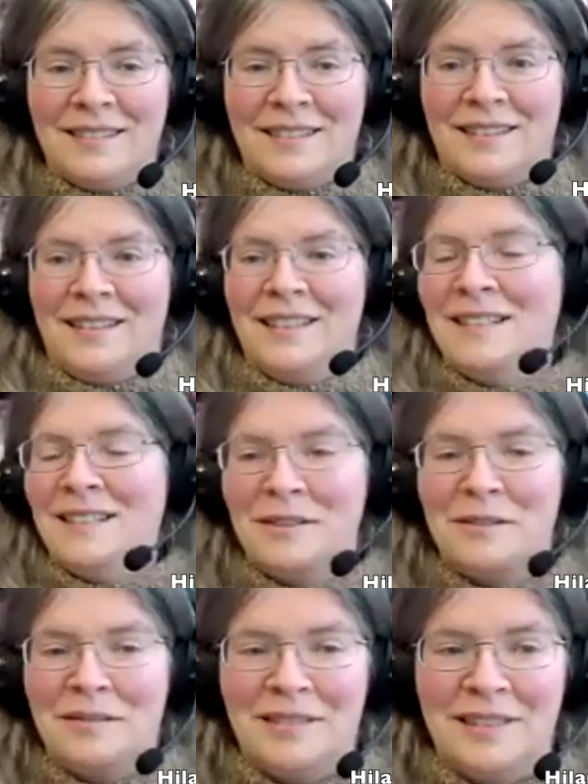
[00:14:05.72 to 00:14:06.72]
so, this
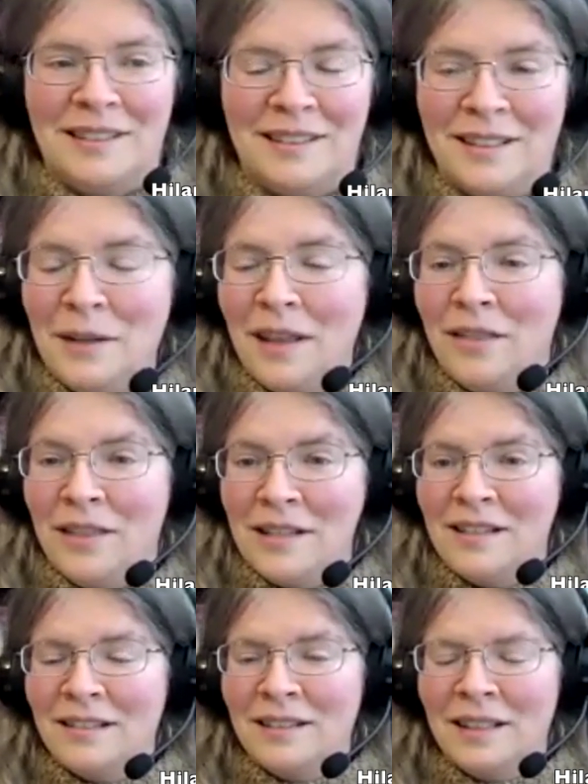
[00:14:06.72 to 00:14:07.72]
is so yeah,
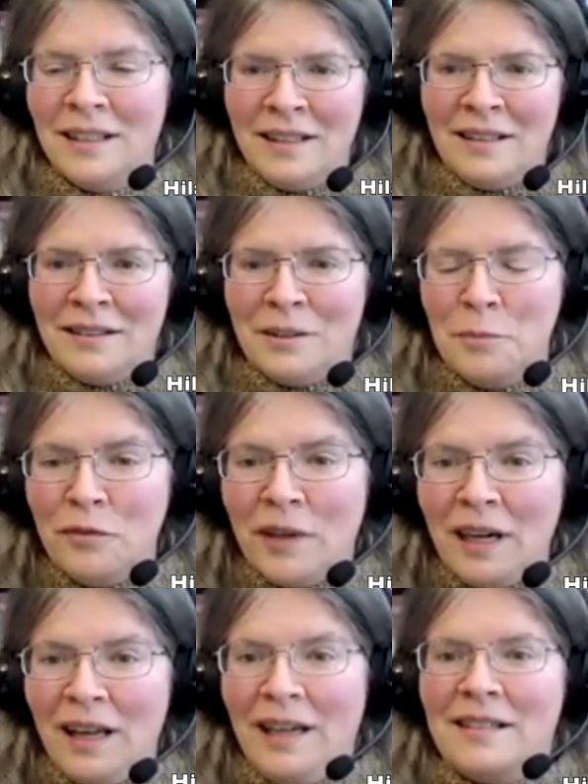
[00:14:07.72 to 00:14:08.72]
this the
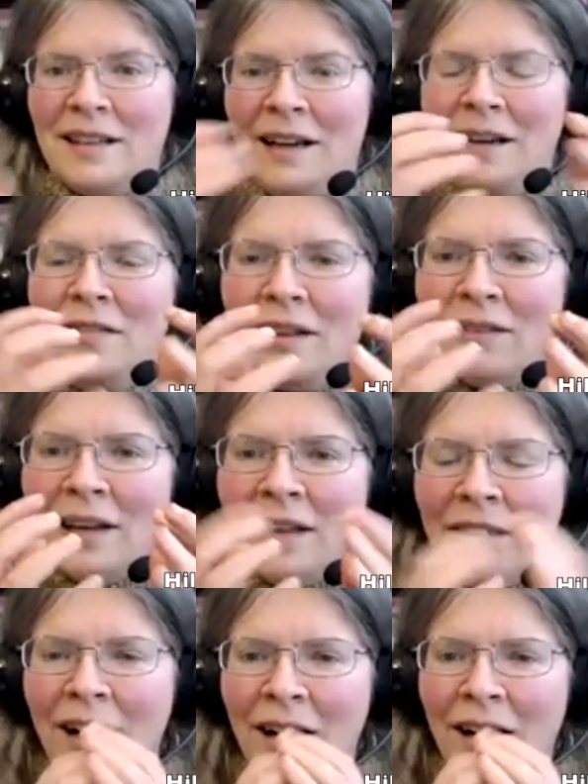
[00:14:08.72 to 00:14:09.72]
moving lines are kind of the, they're
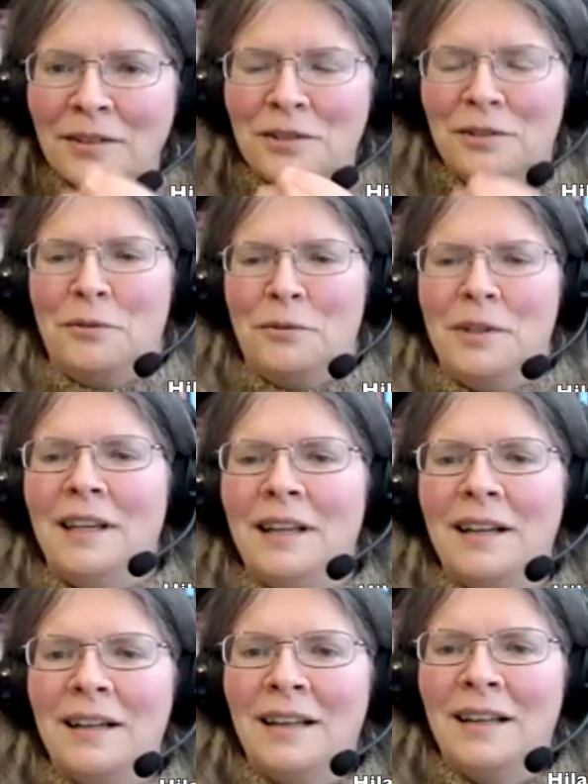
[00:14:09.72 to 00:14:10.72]
the heart of the
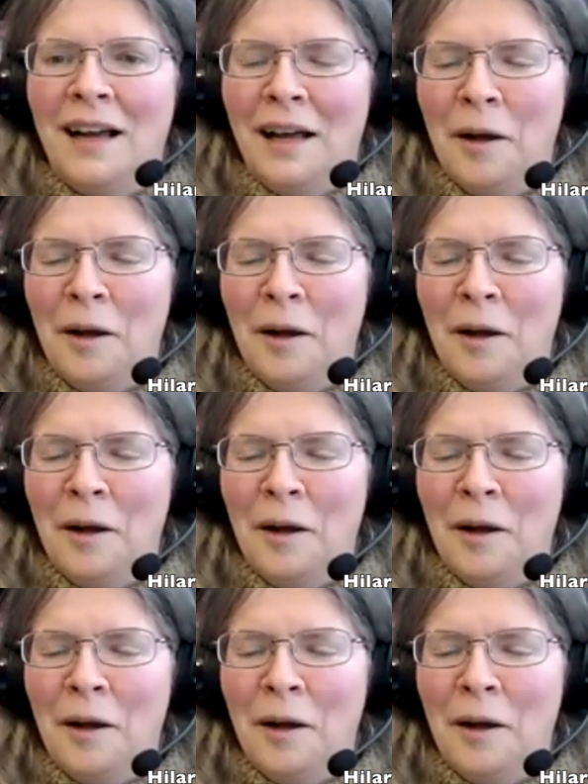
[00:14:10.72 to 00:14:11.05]
reading. Um,